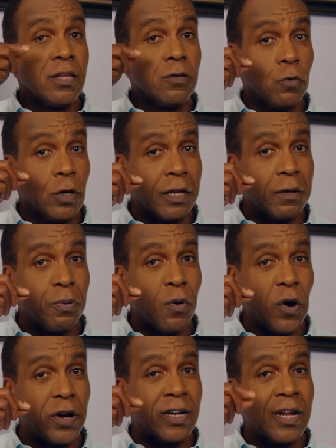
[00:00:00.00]
really
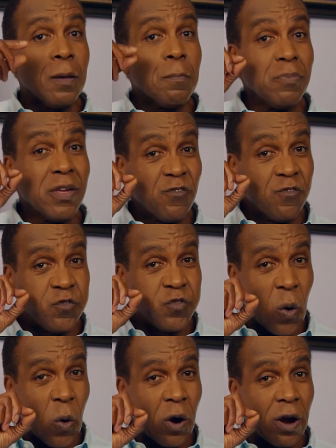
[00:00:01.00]
important,
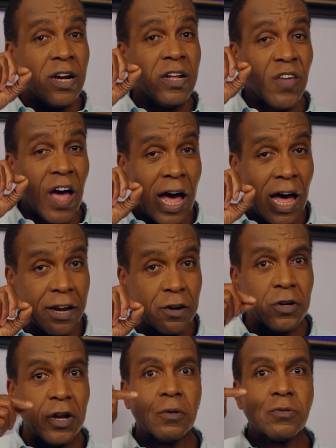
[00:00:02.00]
before the
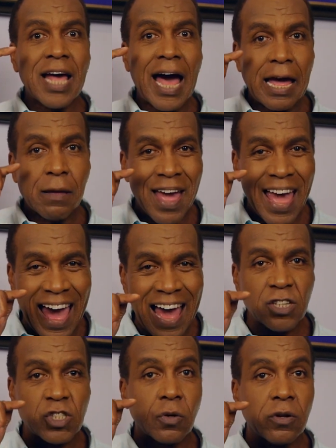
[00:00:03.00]
higher notes, I'm
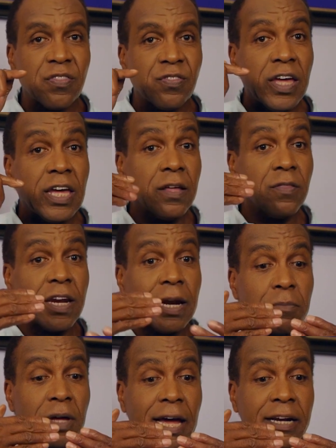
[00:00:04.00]
actually thinking that
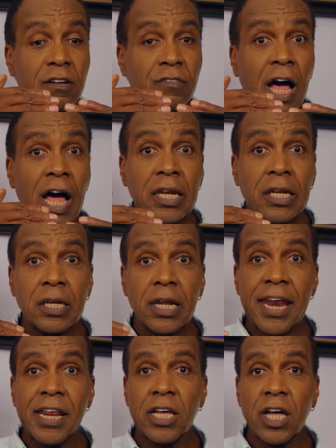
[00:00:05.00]
I'm kind of
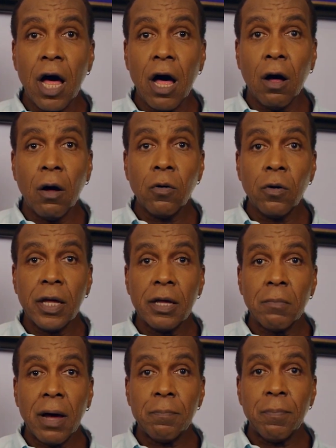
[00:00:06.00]
letting go
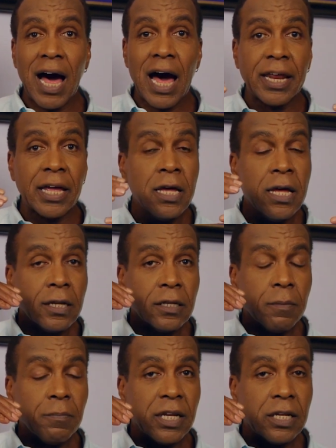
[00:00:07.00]
in my body.
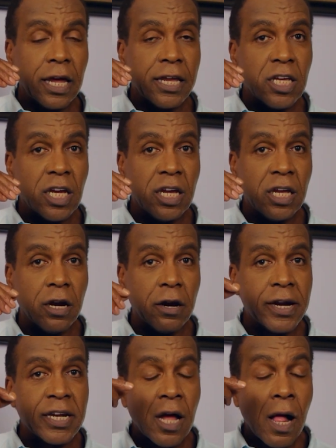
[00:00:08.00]
Let me let you
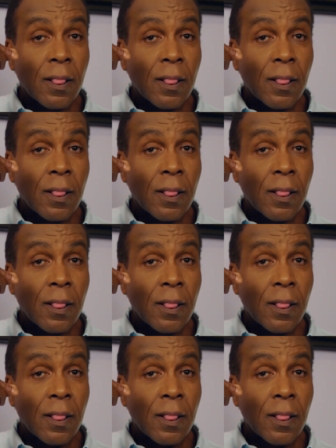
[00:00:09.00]
hear it.